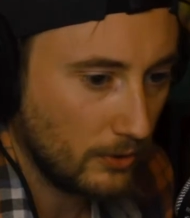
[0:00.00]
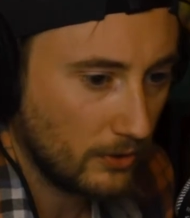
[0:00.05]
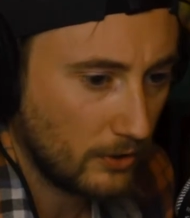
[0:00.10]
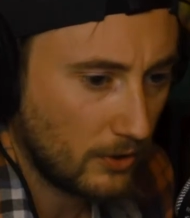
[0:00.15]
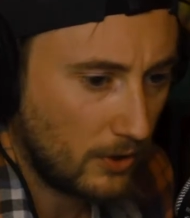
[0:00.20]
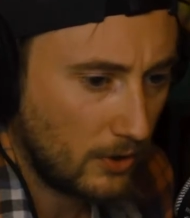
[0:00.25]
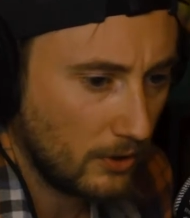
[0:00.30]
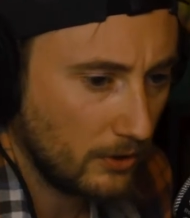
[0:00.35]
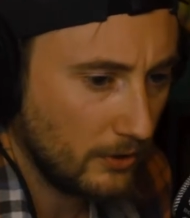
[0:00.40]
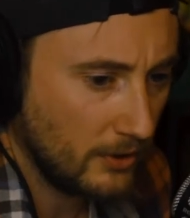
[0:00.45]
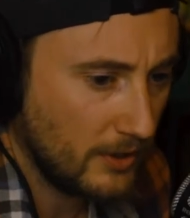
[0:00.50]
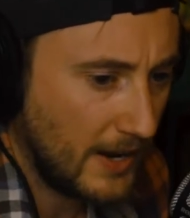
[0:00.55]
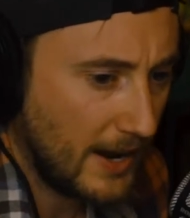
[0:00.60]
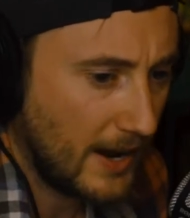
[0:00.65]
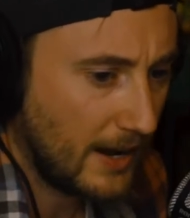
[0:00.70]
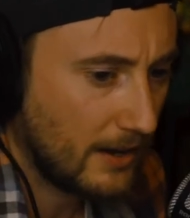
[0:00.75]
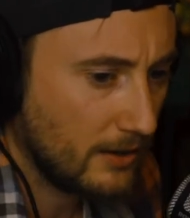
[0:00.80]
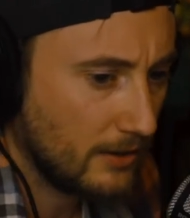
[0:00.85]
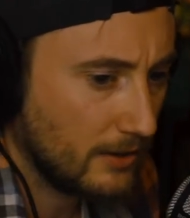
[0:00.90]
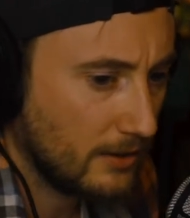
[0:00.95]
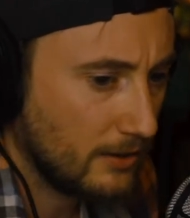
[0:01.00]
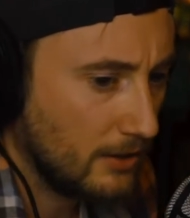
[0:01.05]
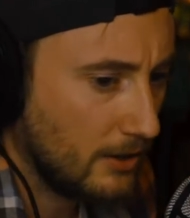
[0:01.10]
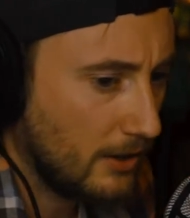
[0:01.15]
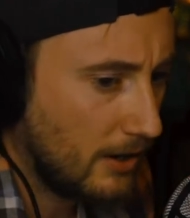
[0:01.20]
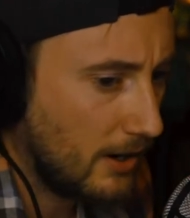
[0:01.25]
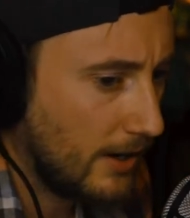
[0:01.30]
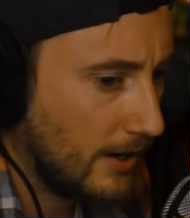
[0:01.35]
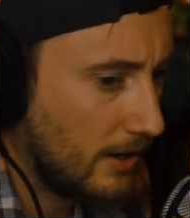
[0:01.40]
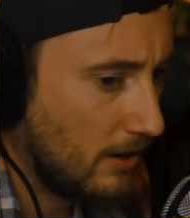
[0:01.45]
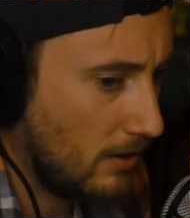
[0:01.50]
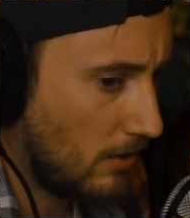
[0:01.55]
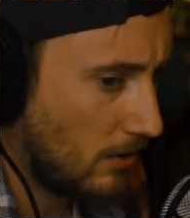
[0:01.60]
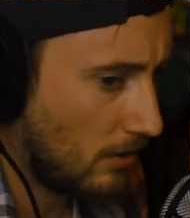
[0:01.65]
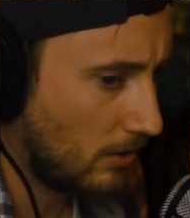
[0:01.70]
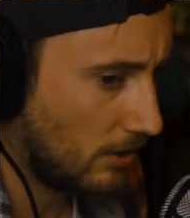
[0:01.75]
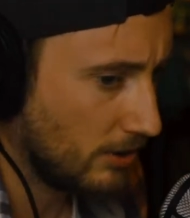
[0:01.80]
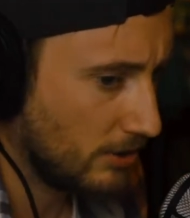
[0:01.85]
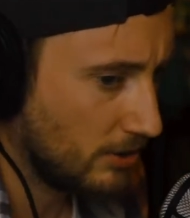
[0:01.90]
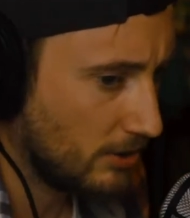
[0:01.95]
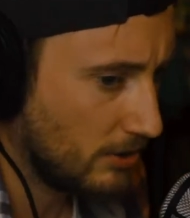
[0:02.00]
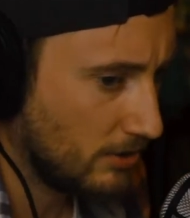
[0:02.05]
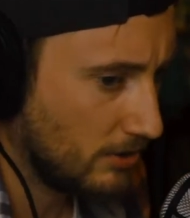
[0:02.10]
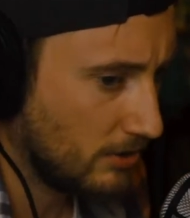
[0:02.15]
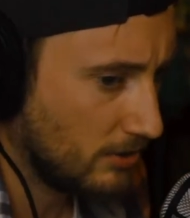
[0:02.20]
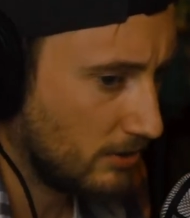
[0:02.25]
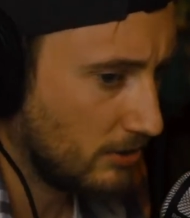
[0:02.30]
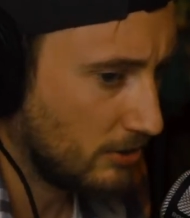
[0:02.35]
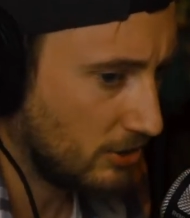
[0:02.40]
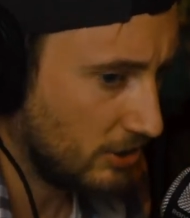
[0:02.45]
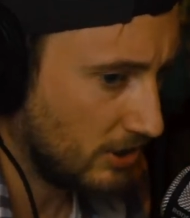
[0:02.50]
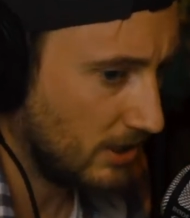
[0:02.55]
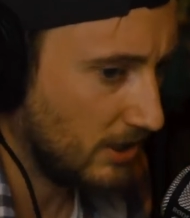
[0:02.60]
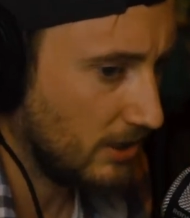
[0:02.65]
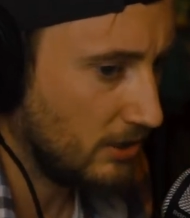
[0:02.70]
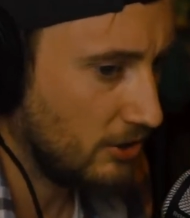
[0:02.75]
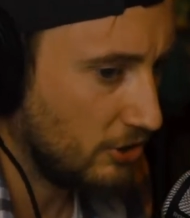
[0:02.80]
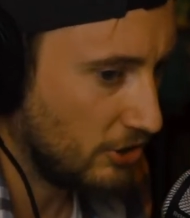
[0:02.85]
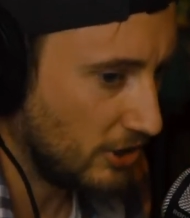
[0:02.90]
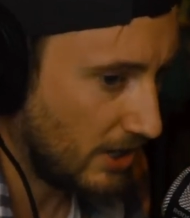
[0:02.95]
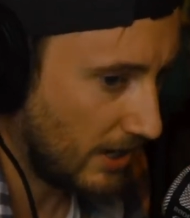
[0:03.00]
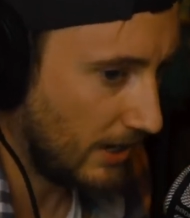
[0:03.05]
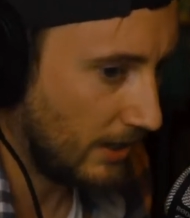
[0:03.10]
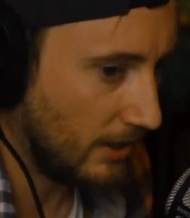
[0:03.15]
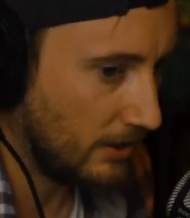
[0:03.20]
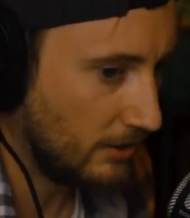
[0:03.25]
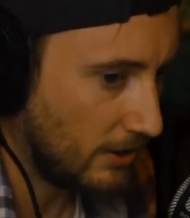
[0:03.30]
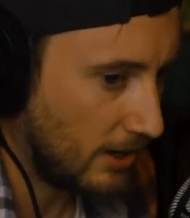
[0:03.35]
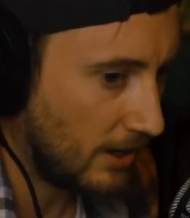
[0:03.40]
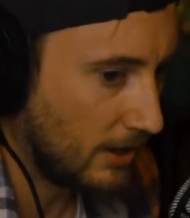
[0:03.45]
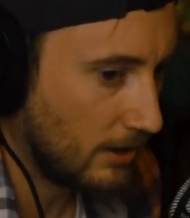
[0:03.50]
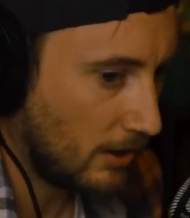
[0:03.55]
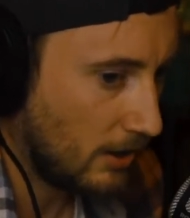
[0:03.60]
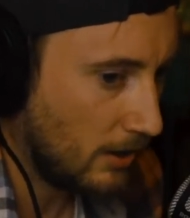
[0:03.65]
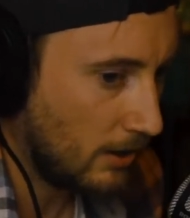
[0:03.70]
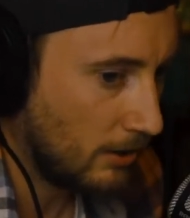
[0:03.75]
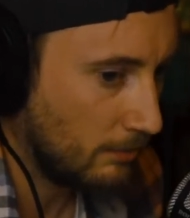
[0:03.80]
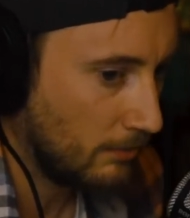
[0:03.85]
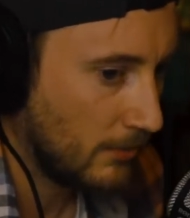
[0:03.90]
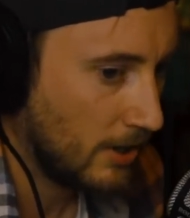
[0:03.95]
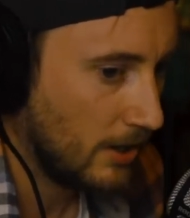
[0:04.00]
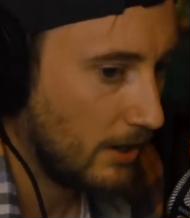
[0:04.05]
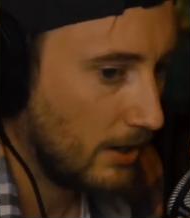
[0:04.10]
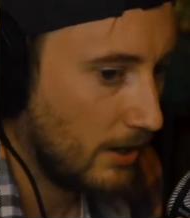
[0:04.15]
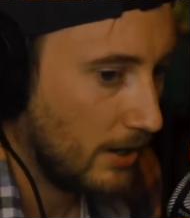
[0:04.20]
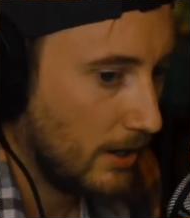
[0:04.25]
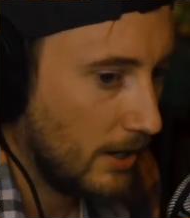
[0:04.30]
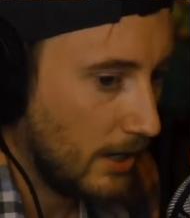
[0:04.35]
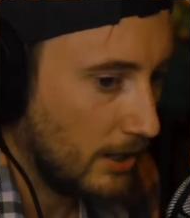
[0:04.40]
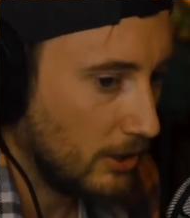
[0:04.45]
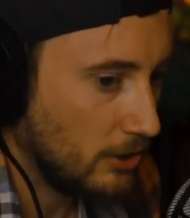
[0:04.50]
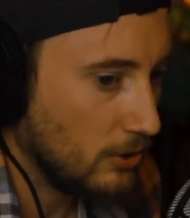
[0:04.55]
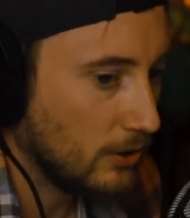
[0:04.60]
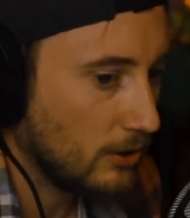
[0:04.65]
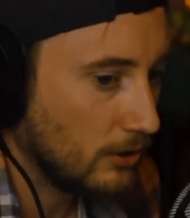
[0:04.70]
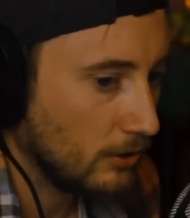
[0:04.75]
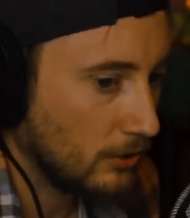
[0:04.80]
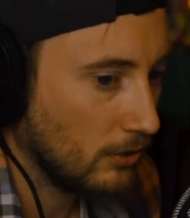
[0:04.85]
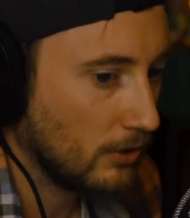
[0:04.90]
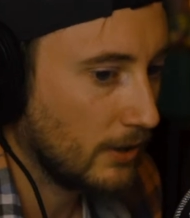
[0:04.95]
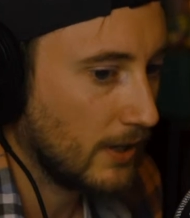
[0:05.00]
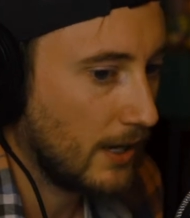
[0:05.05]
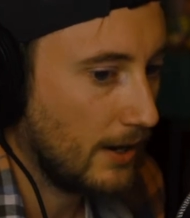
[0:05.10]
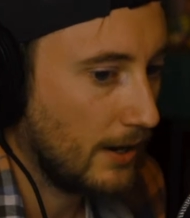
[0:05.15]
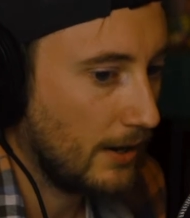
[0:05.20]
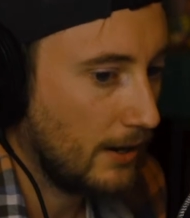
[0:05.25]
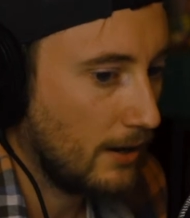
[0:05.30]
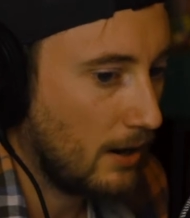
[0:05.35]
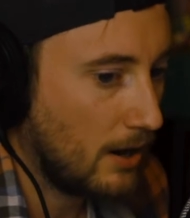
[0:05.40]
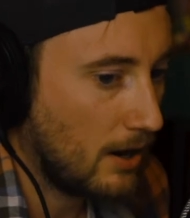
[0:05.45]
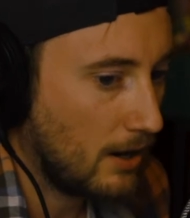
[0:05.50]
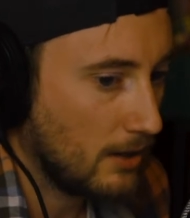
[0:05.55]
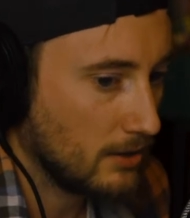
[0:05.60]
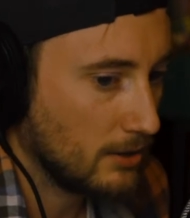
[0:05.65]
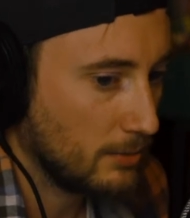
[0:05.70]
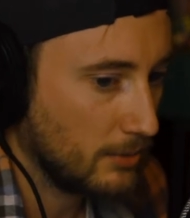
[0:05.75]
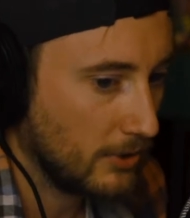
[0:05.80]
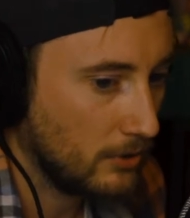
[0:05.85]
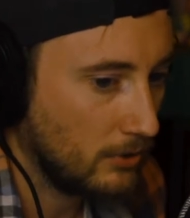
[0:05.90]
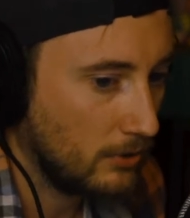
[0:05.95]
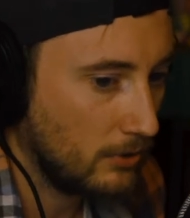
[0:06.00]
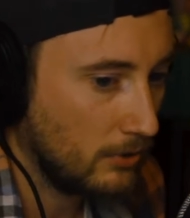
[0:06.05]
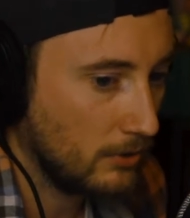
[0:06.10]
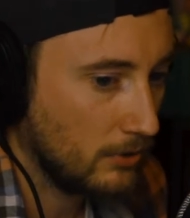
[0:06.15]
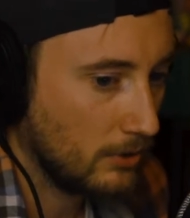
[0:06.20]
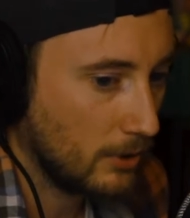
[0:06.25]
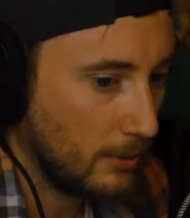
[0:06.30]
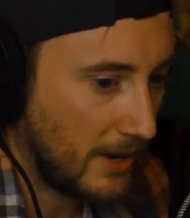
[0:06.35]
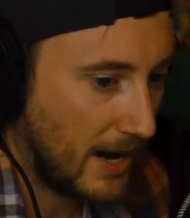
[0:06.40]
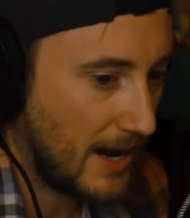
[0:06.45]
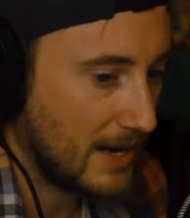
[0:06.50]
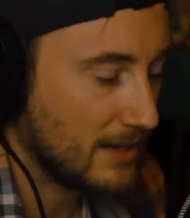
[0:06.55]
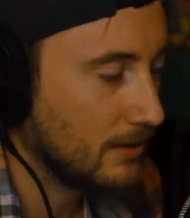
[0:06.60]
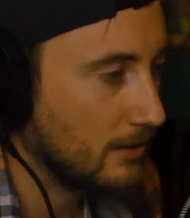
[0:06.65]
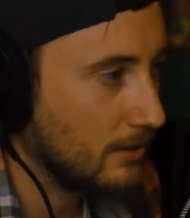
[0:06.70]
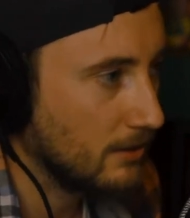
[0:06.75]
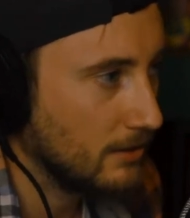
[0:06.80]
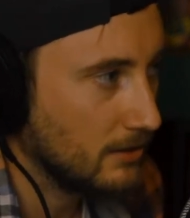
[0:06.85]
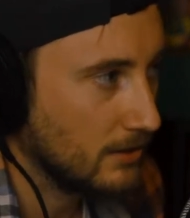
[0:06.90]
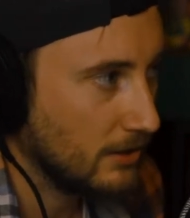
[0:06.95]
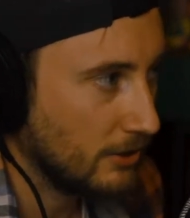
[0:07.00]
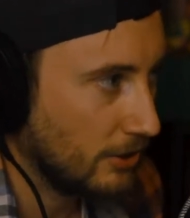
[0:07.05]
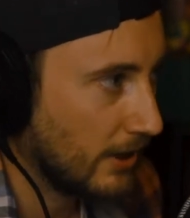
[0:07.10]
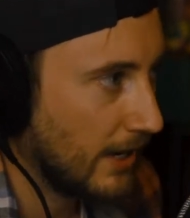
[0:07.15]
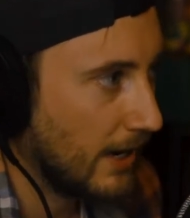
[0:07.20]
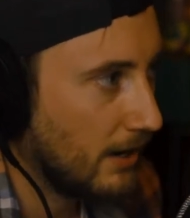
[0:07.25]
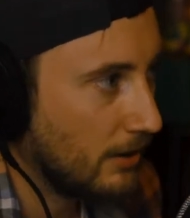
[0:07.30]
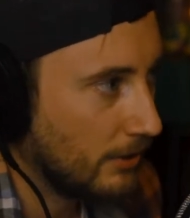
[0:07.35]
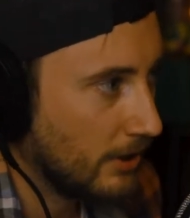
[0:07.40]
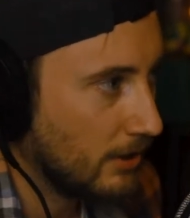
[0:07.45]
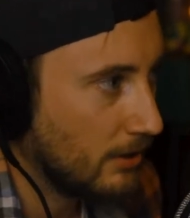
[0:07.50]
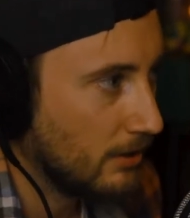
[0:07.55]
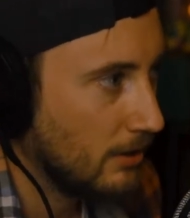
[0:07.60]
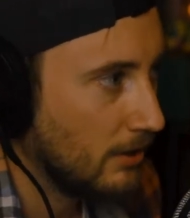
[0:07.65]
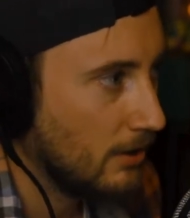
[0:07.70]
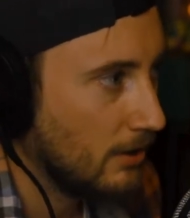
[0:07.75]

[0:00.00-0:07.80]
It's called data.rgj.com, and you can look at hospital capacities in your county.